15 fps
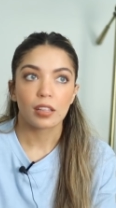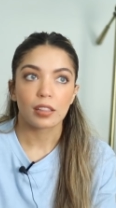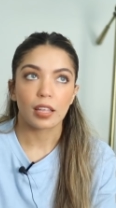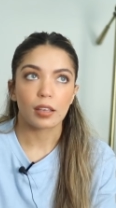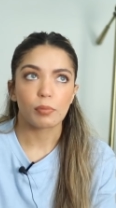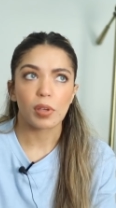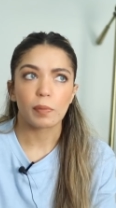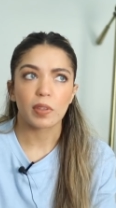
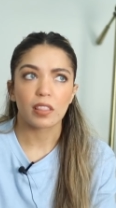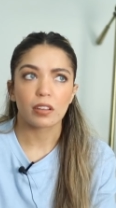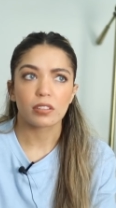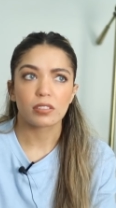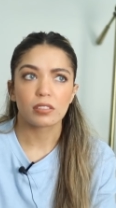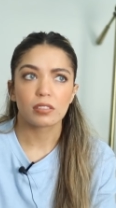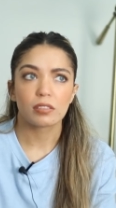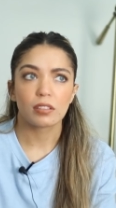like maybe
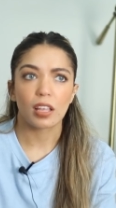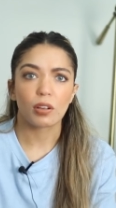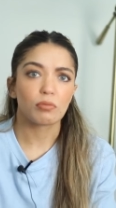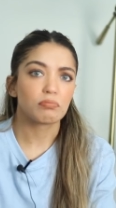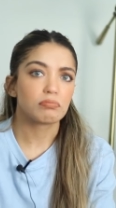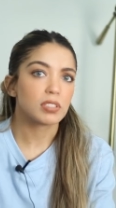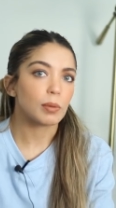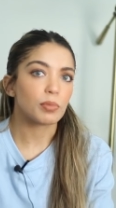there's like
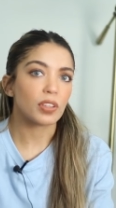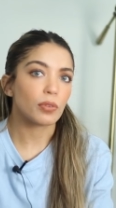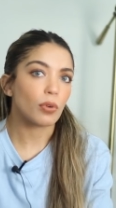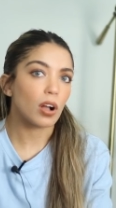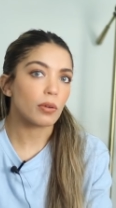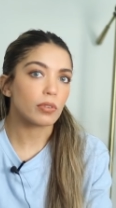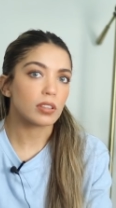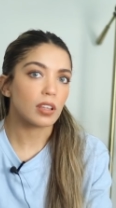something
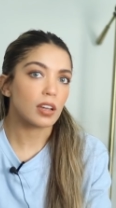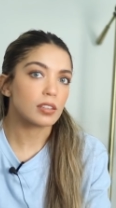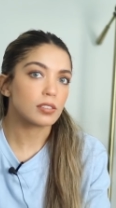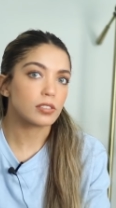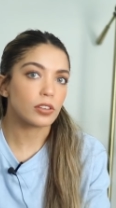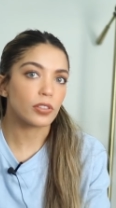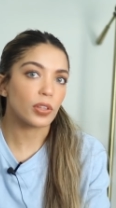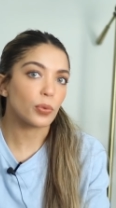wrong with
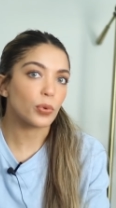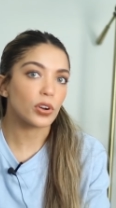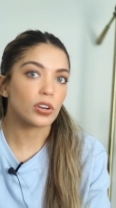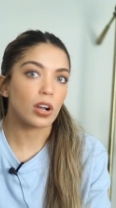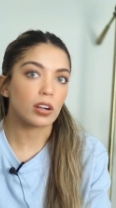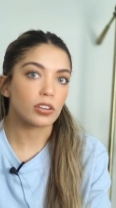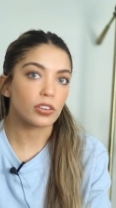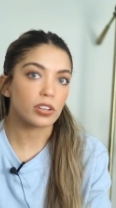us, or that we're
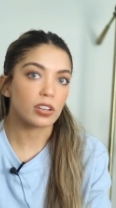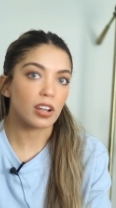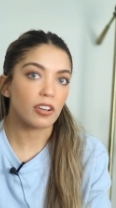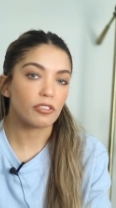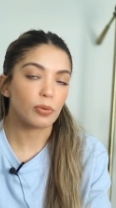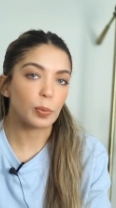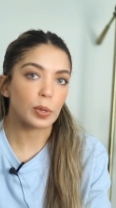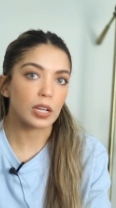not good
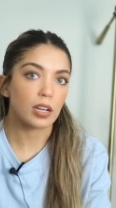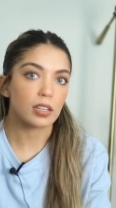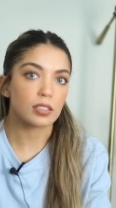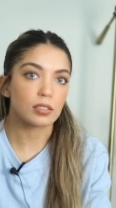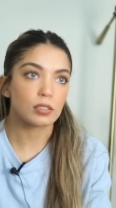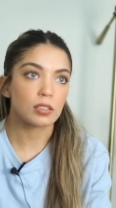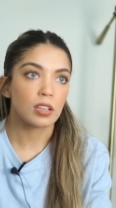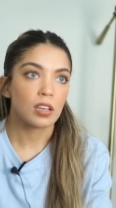enough
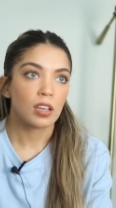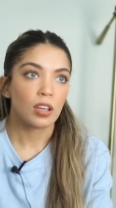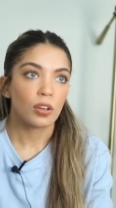because